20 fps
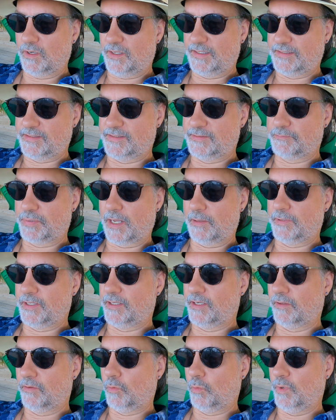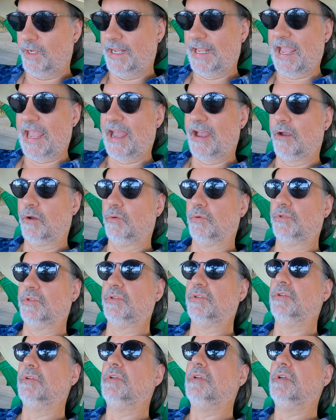is probably another week out